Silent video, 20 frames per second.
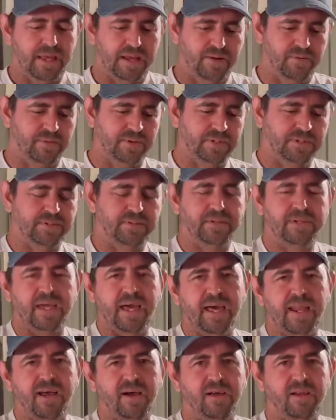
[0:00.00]
Now we
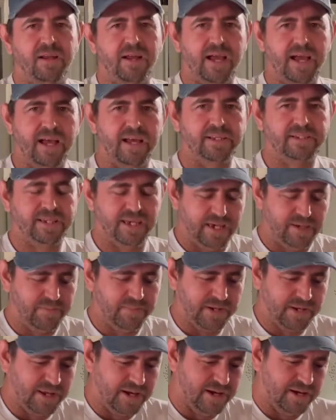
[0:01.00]
got all our
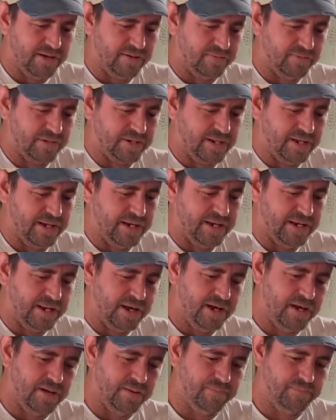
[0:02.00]
housekeeping done, we're cleaned
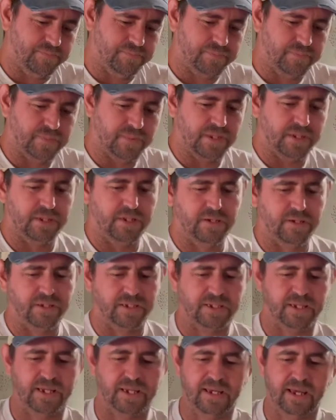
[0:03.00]
up. You can
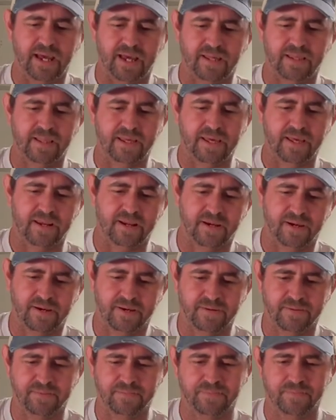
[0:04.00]
see how
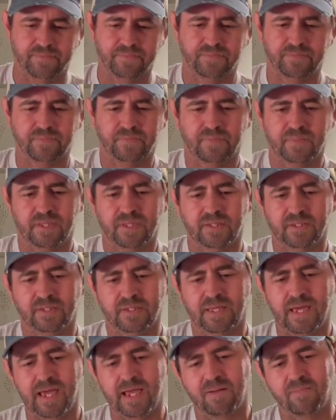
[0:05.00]
that
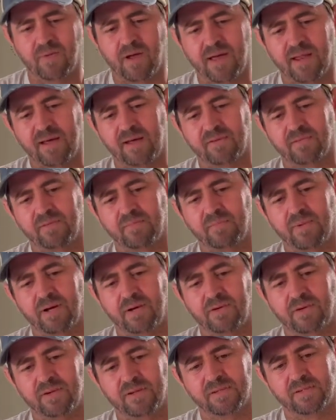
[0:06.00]
came right off the
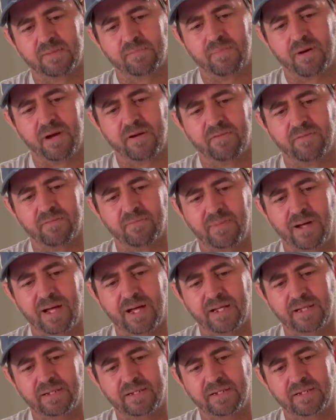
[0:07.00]
bone. It was a perfect
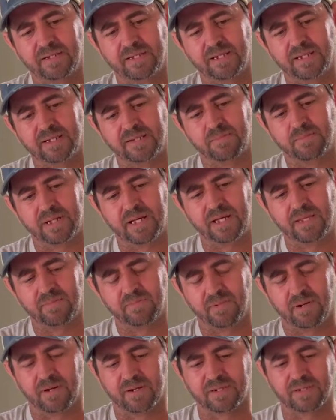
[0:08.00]
bite. You can see some teeth
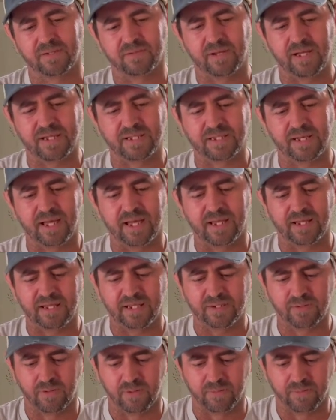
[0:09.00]
marks on that side, and
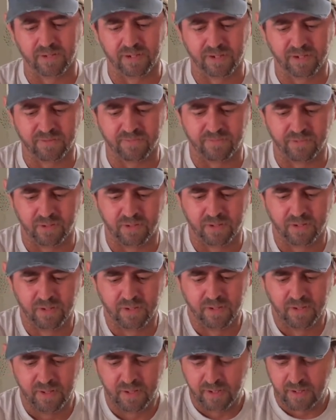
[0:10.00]
that's what we're looking for.
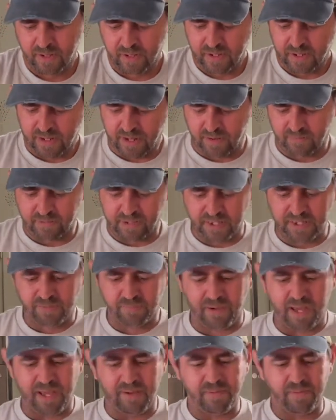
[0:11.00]
Now with these
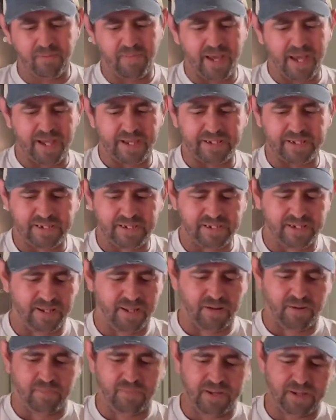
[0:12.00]
baby backs, it's a
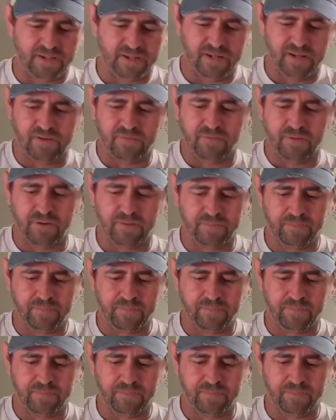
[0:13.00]
little bit different.